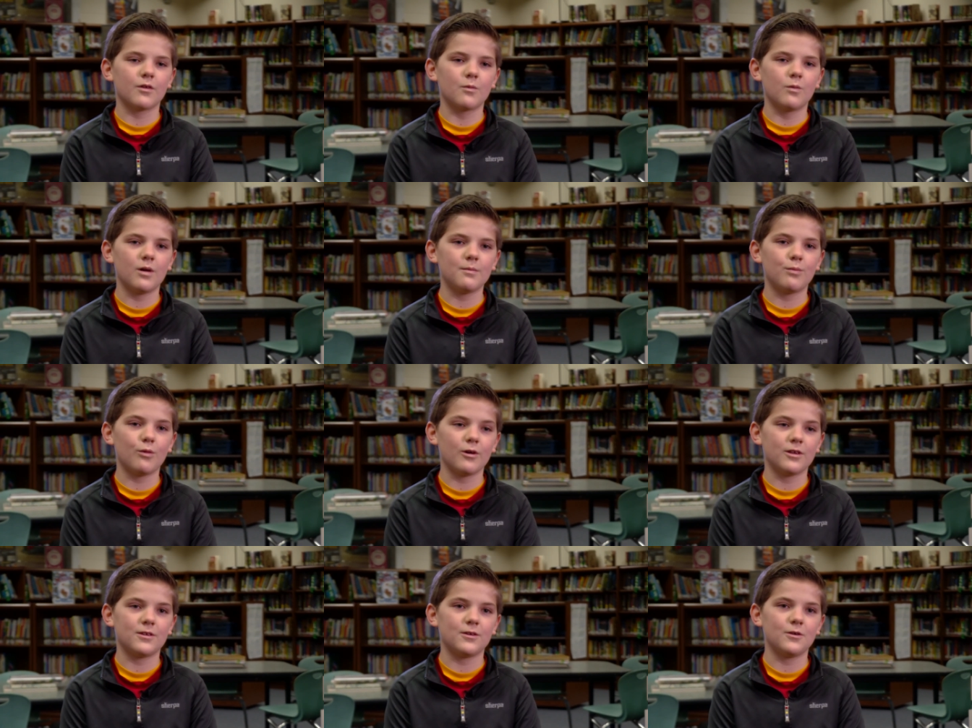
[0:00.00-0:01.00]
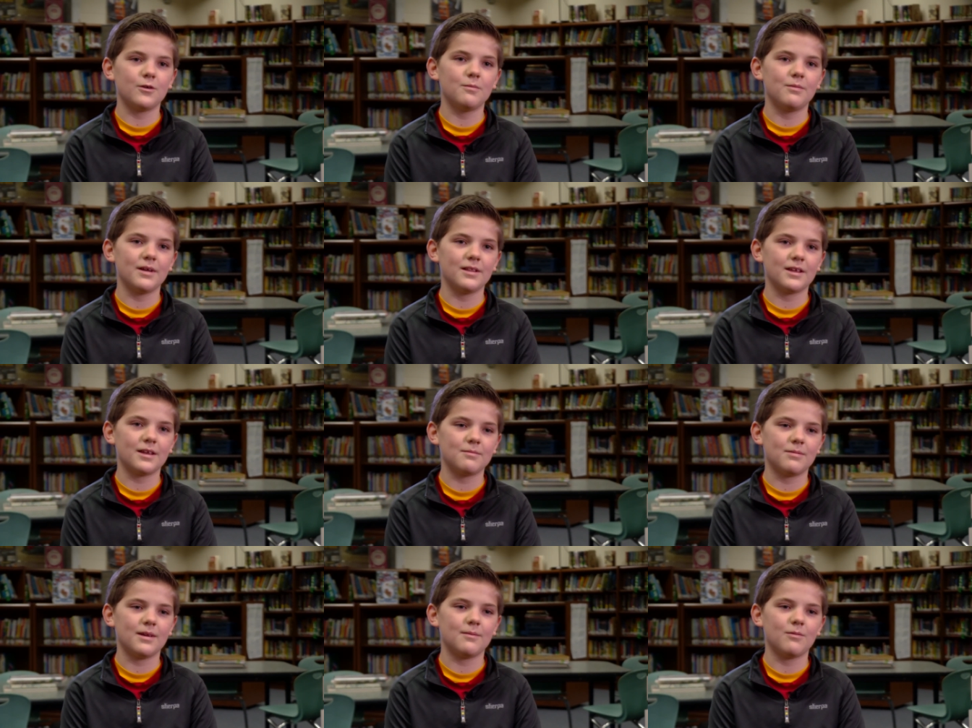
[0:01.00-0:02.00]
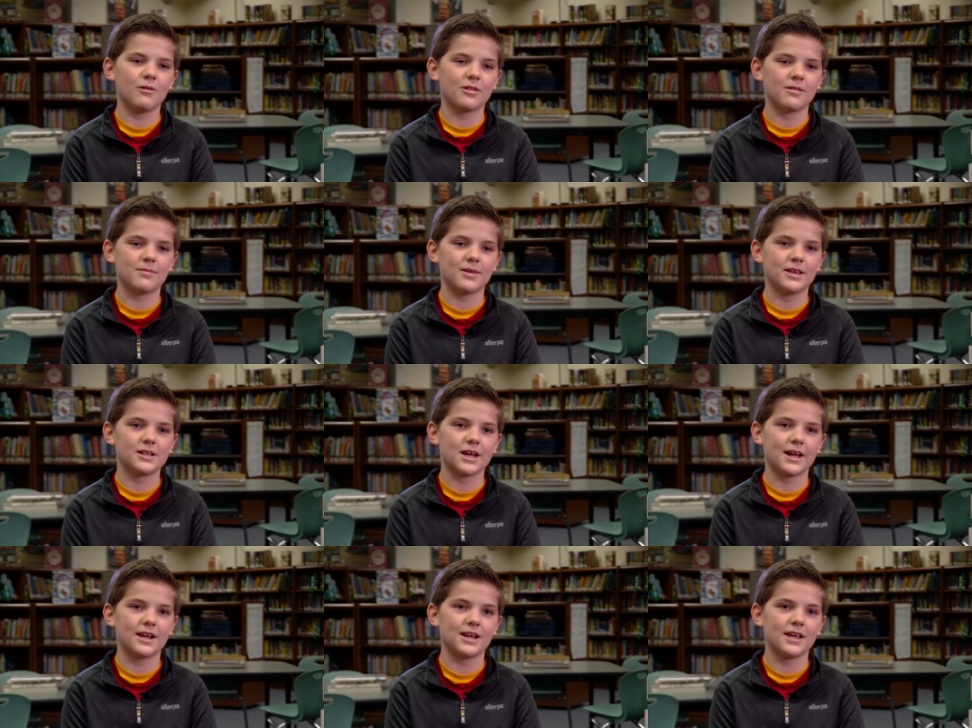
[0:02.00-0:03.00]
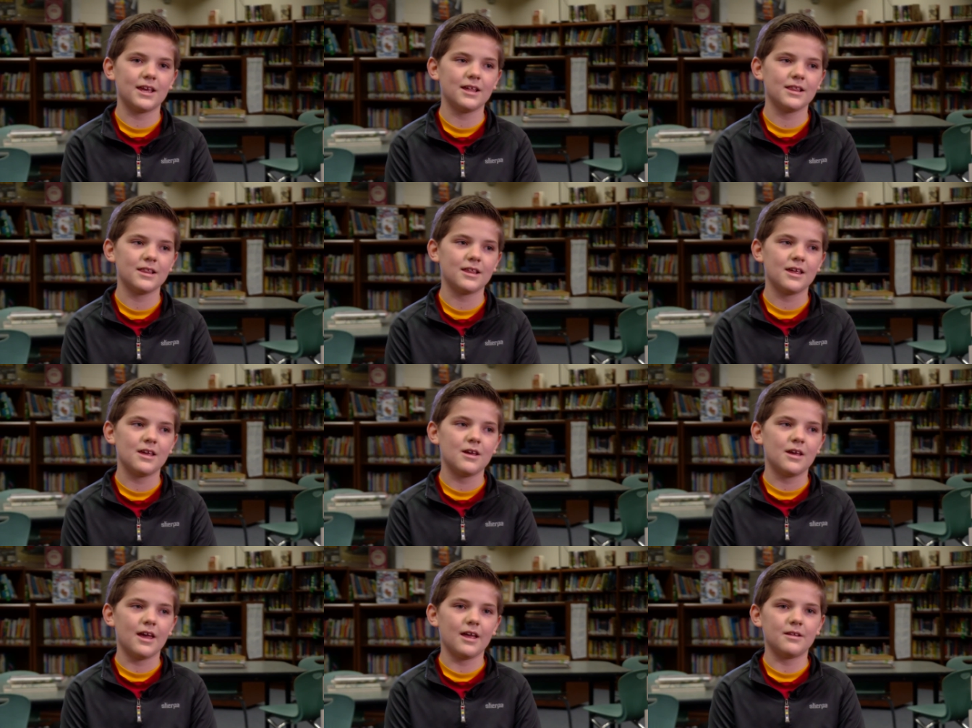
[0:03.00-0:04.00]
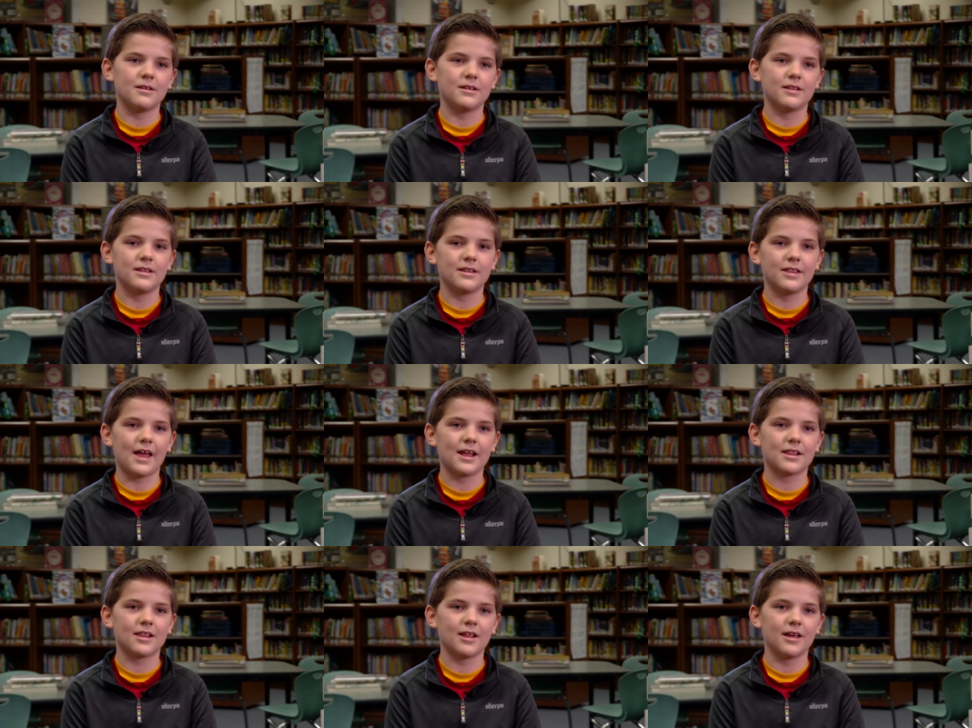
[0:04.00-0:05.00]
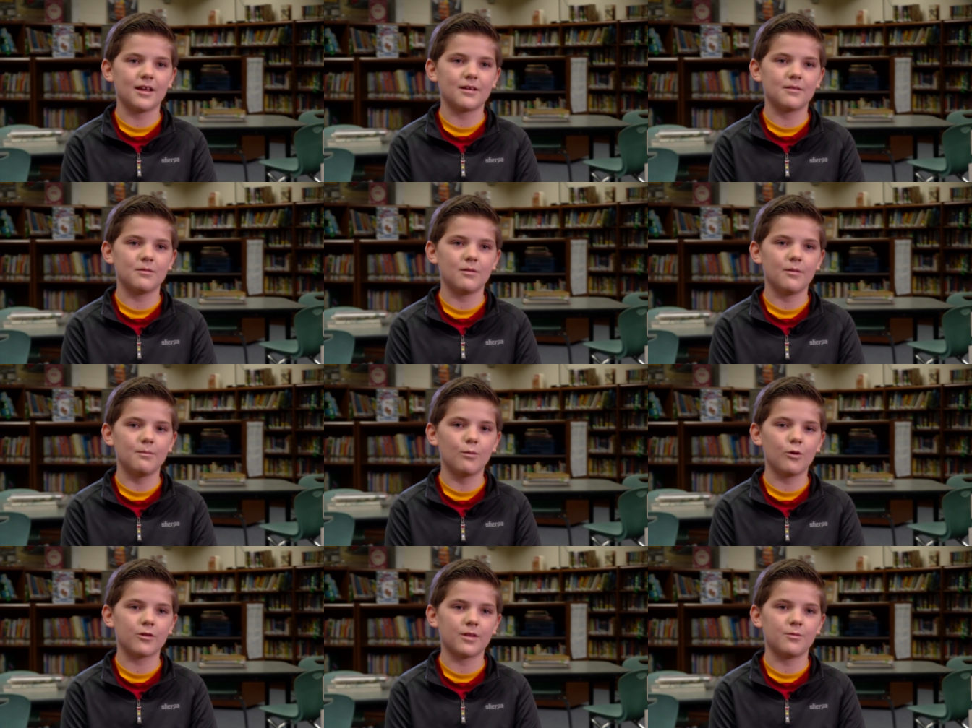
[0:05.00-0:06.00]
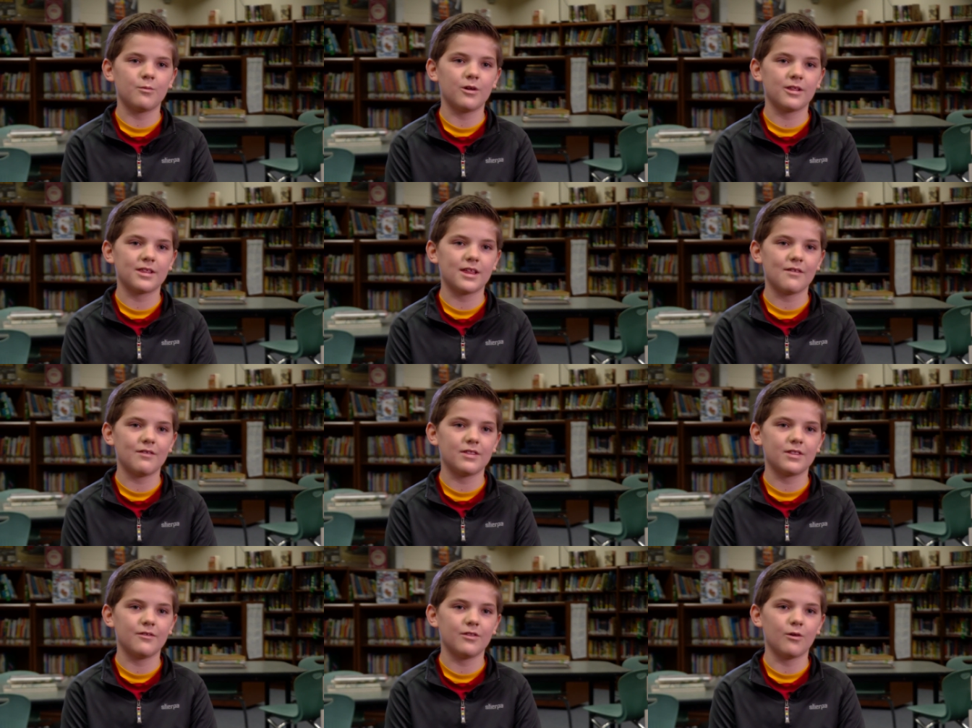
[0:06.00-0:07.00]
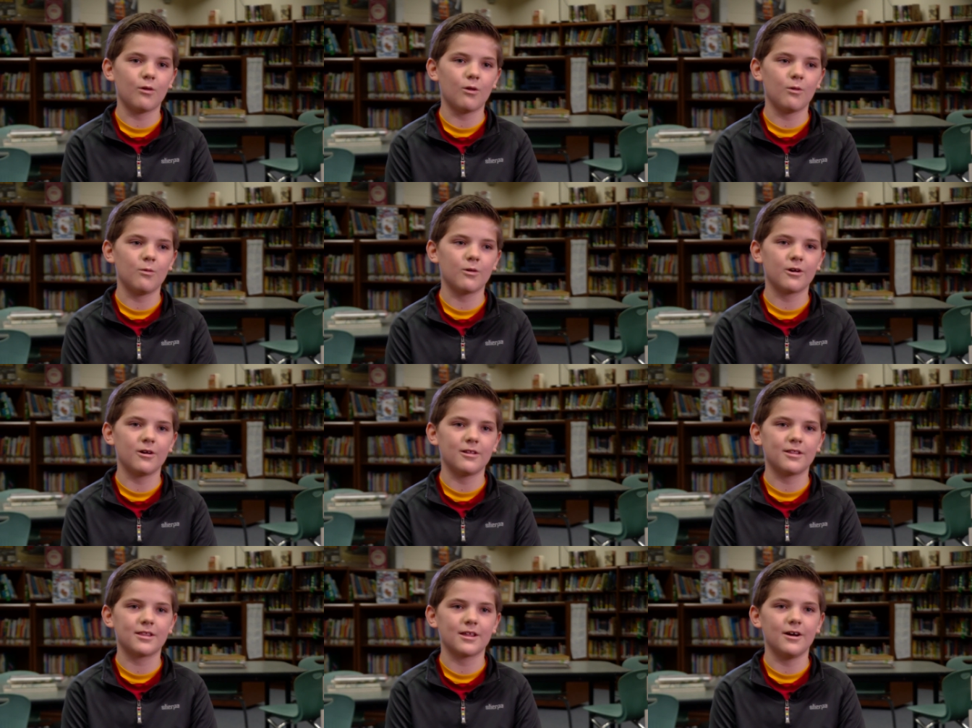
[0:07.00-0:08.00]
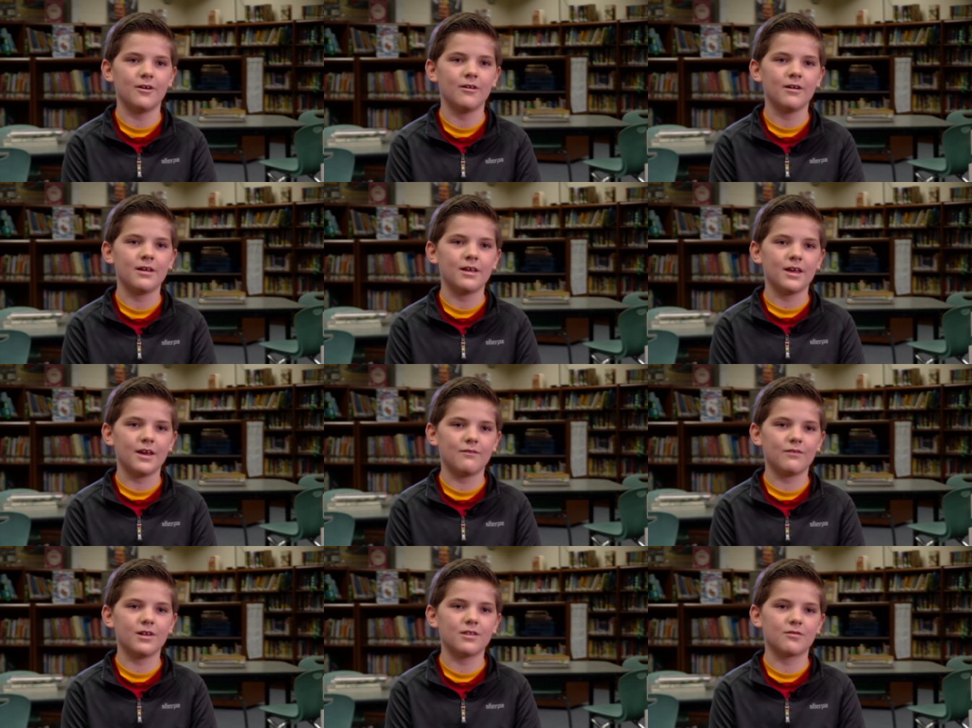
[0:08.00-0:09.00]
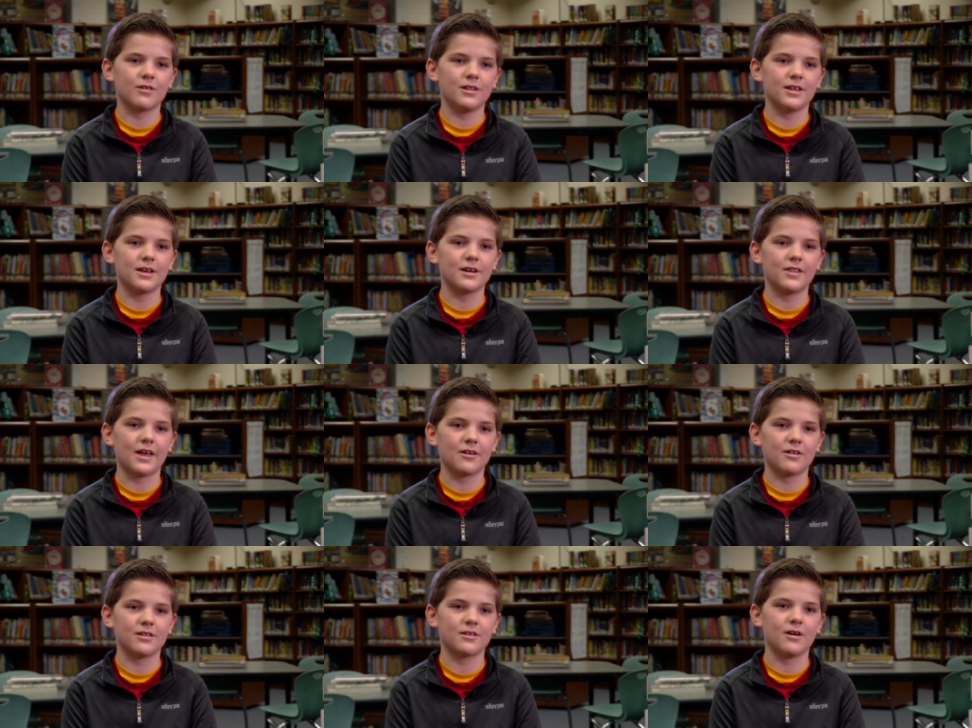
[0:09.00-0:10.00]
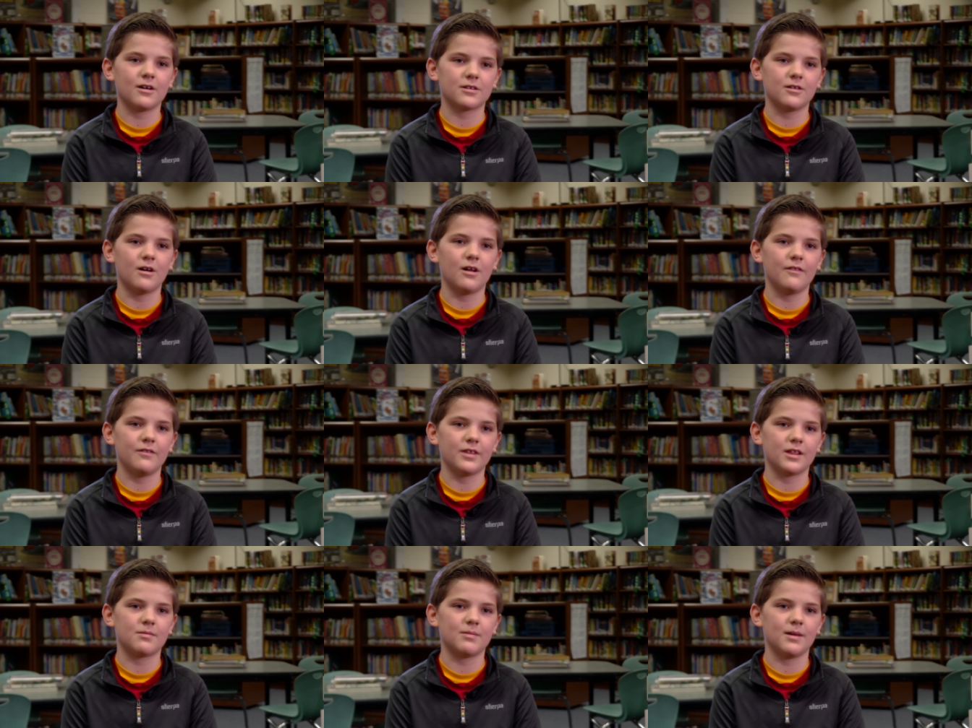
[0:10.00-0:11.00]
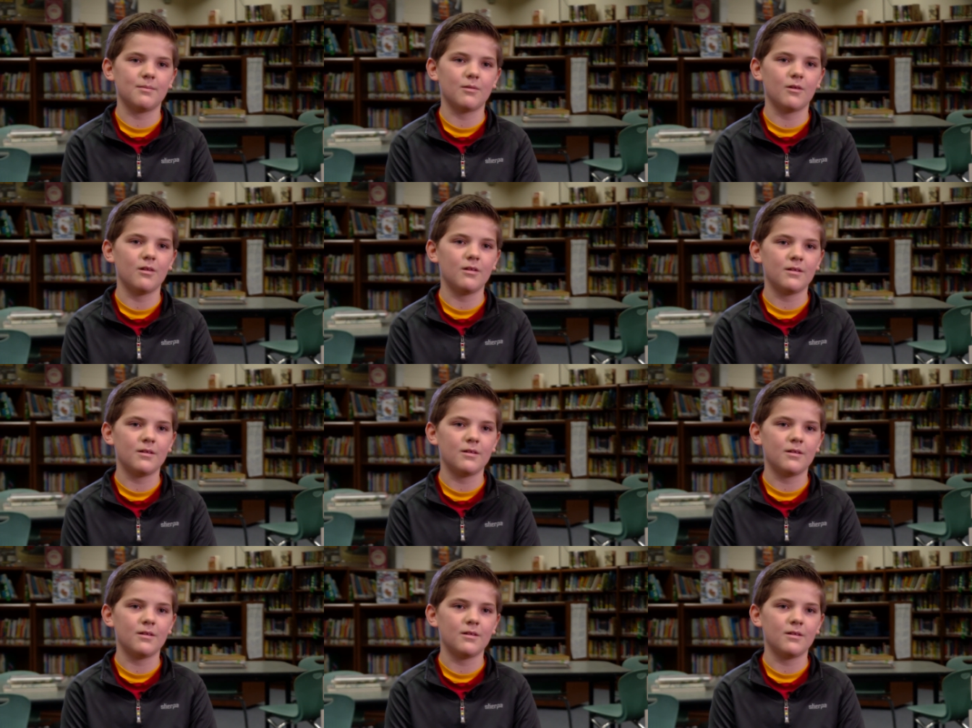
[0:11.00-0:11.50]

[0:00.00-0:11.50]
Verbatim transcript: 1.2 billion people speak Chinese, and that's like more than one-seventh of the whole world, so it feels really good that I can talk to all of these people.